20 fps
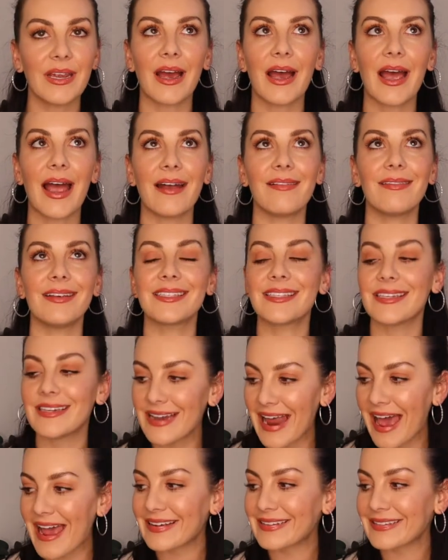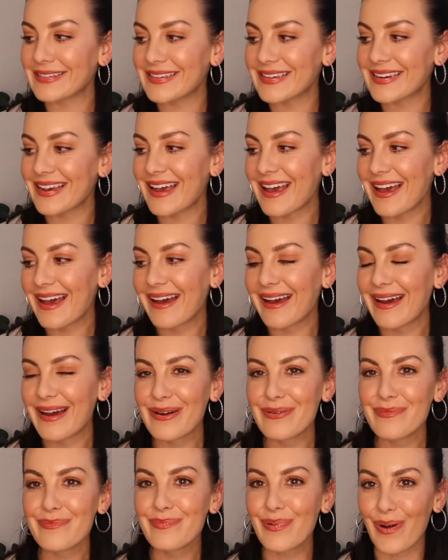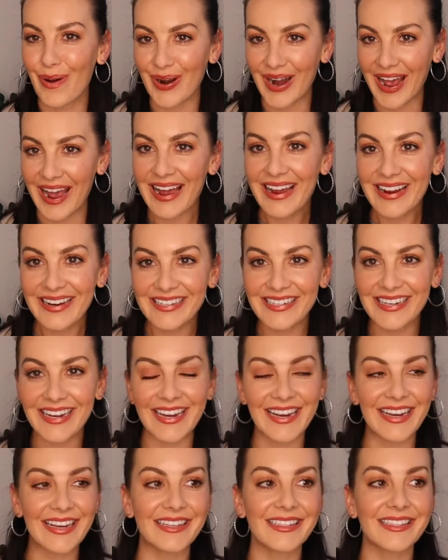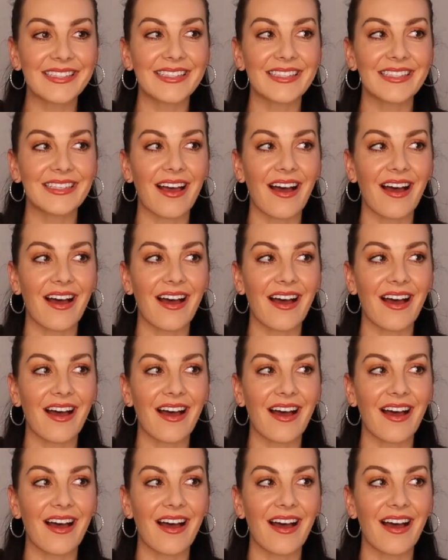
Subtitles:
And this next product is,